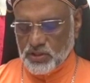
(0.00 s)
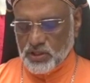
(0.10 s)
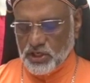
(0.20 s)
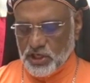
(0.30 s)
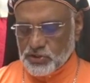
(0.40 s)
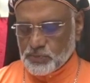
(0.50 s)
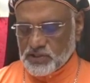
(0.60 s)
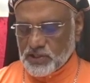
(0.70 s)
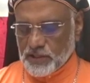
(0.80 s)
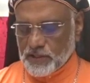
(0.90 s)

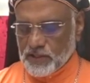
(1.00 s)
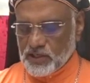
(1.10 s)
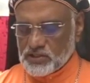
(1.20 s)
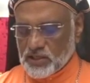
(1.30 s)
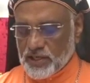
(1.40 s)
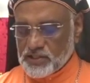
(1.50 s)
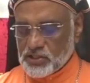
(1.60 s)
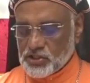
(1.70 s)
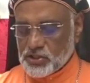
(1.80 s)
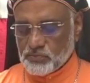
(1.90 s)
especially its
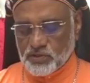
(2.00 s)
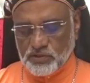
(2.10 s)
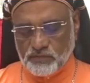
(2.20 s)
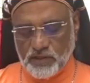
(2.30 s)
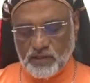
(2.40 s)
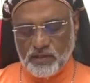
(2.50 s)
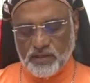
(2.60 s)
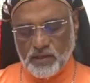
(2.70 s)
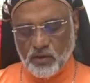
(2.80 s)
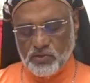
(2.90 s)
relationship with the World
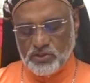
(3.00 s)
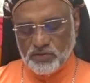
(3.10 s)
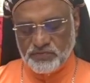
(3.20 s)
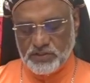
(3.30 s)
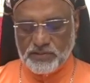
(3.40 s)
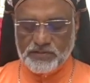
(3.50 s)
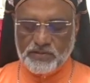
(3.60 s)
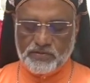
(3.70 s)
Council of Churches,